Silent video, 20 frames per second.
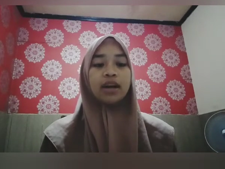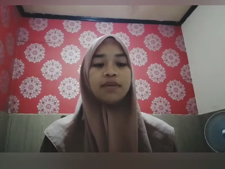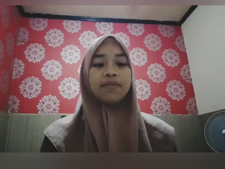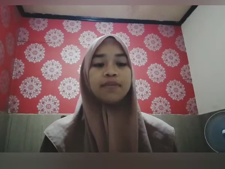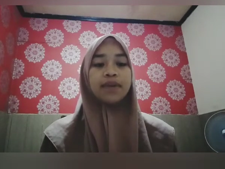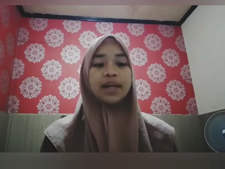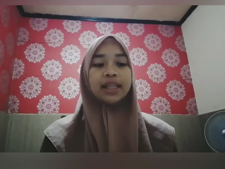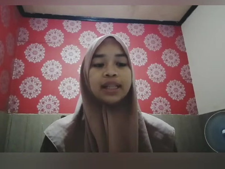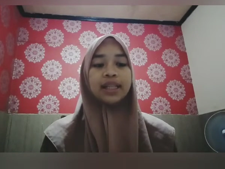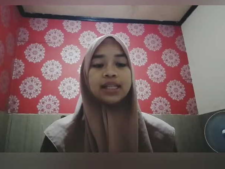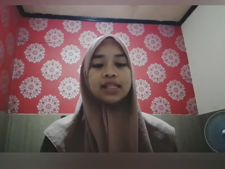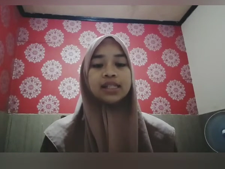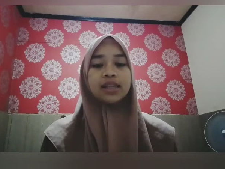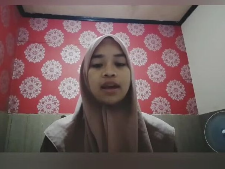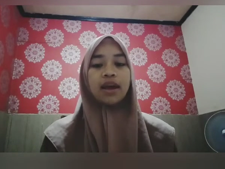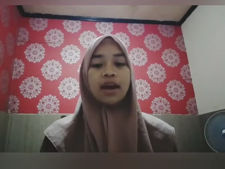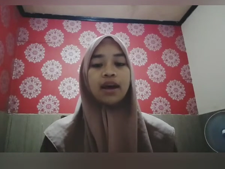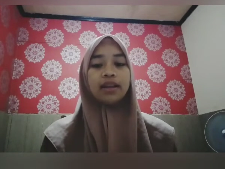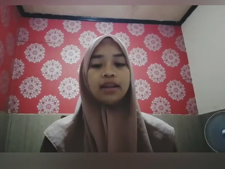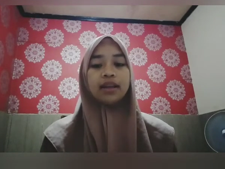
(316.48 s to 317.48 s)
but is
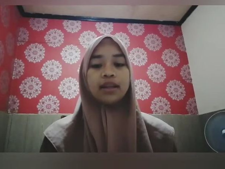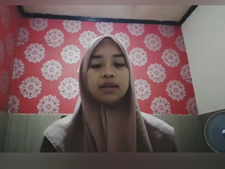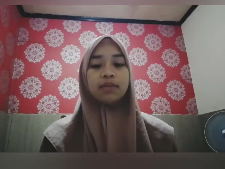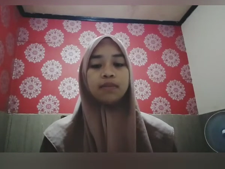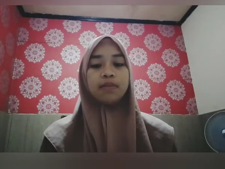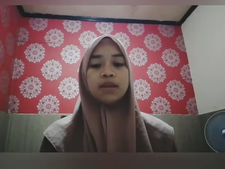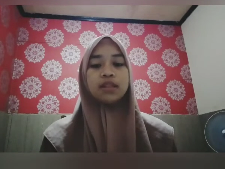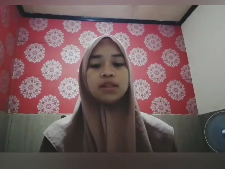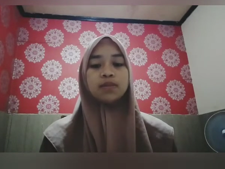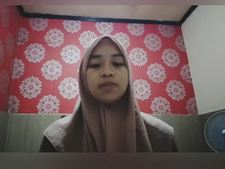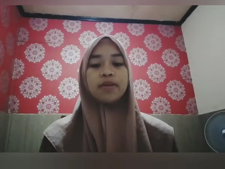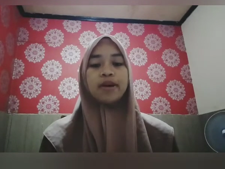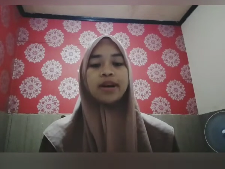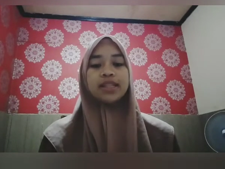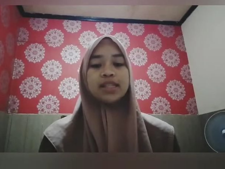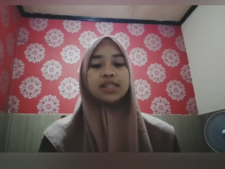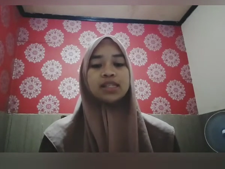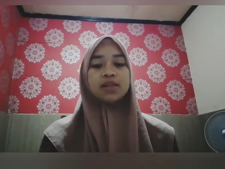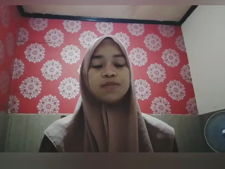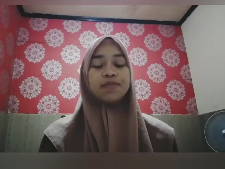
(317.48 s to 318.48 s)
cannot be
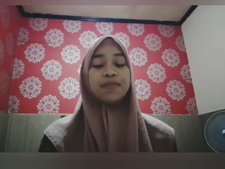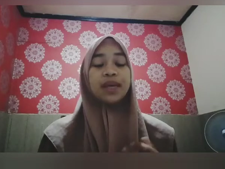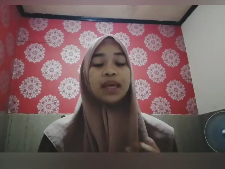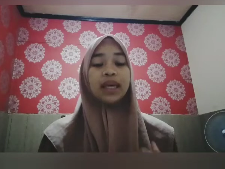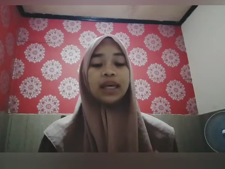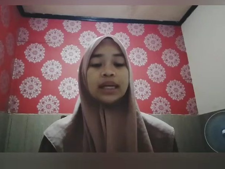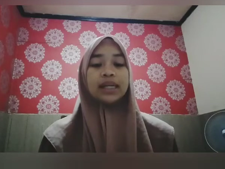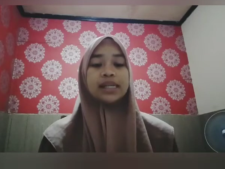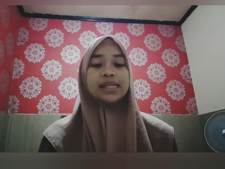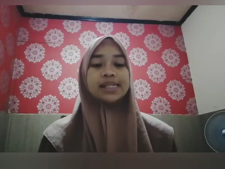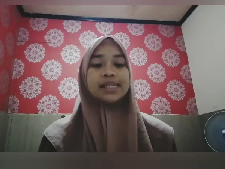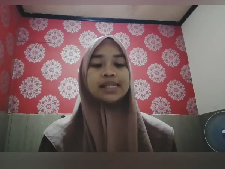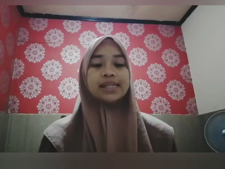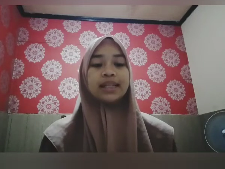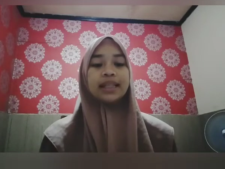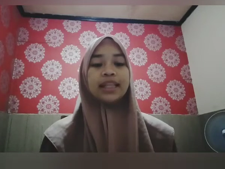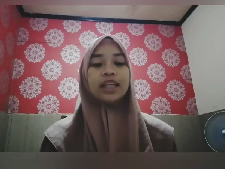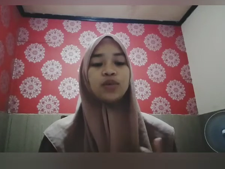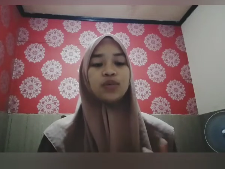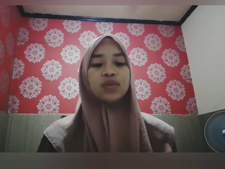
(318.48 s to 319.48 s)
practiced because
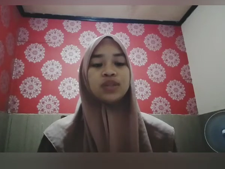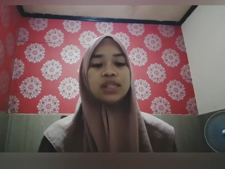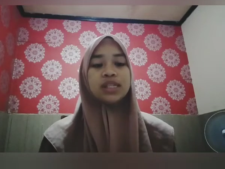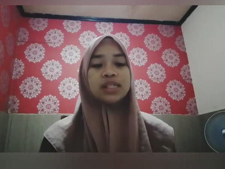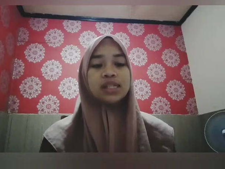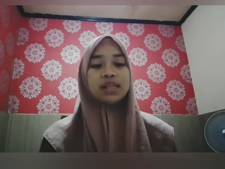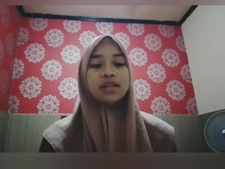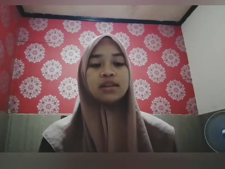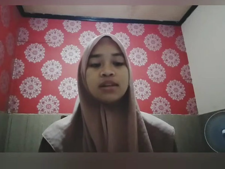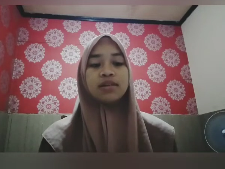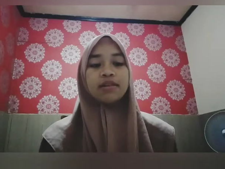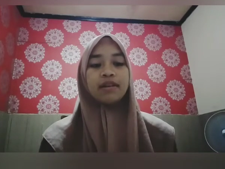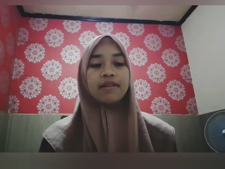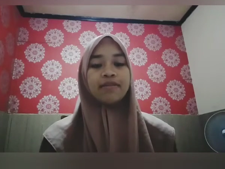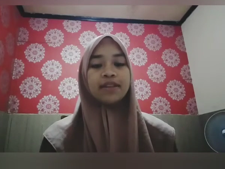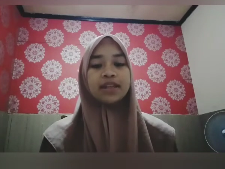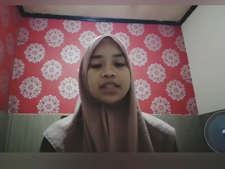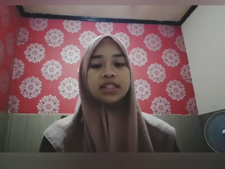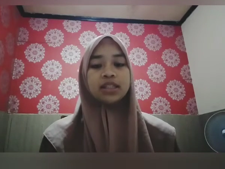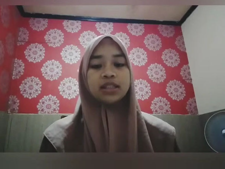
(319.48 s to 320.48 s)
the language is a
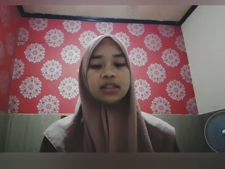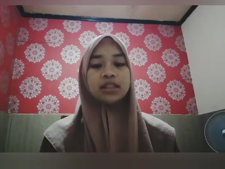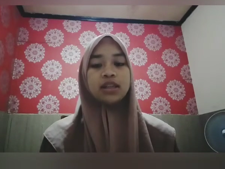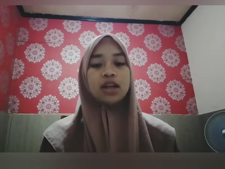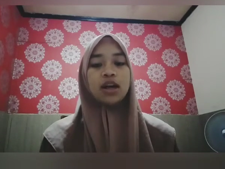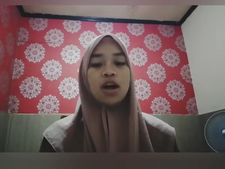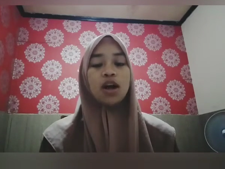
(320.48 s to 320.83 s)
reflection